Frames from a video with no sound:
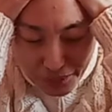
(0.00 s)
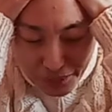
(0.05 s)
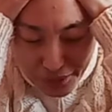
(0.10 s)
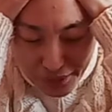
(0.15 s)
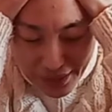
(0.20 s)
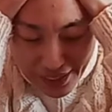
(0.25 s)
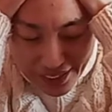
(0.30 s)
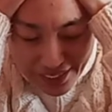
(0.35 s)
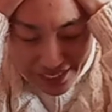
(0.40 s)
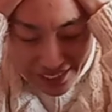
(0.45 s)

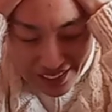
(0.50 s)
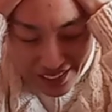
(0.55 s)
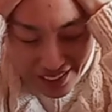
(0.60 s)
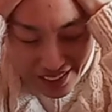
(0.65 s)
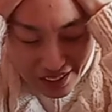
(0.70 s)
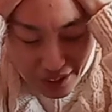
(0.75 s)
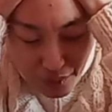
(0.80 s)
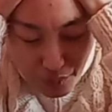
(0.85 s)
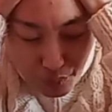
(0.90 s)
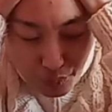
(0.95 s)
brain,
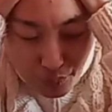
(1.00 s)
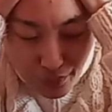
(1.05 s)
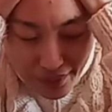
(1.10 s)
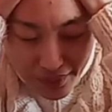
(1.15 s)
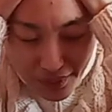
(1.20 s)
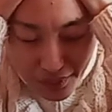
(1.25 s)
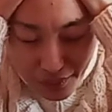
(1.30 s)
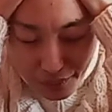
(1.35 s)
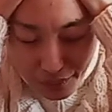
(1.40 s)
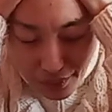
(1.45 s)

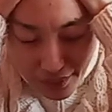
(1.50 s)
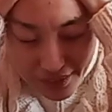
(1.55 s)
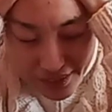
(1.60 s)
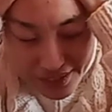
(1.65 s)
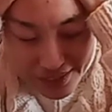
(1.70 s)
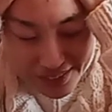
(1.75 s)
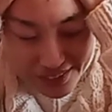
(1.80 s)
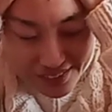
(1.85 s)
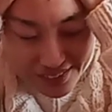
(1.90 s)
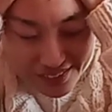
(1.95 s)
whether what
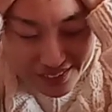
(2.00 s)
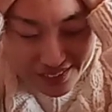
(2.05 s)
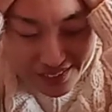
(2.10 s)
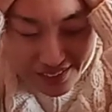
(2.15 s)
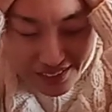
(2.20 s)
is